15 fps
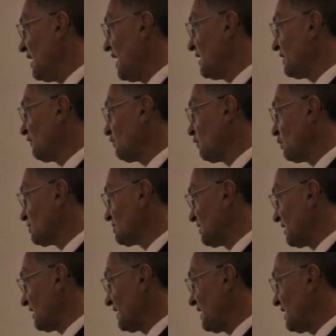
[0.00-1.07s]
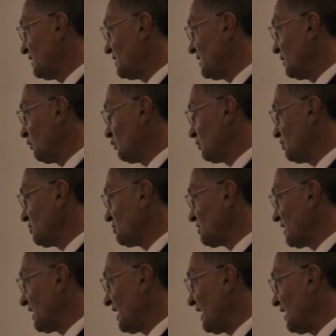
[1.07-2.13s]
And of course, at the end, it will
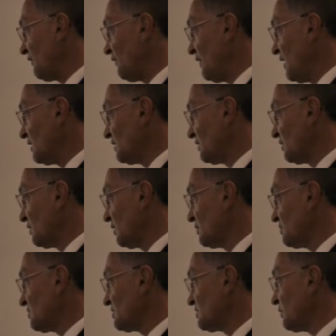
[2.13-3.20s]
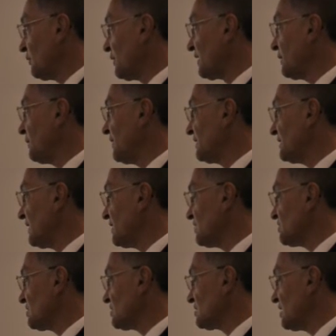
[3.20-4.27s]
usually have conclusions and
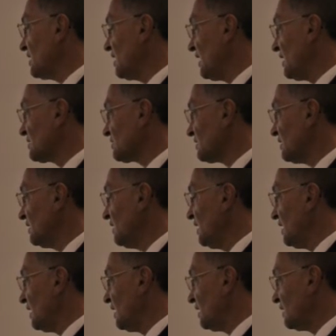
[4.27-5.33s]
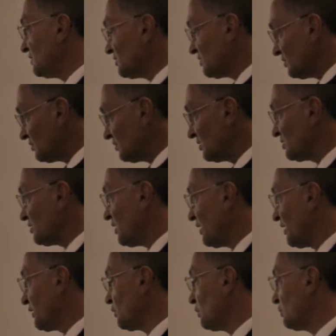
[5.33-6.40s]
recommendations as to
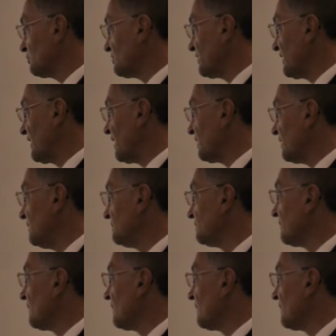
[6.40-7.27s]
tie it all together.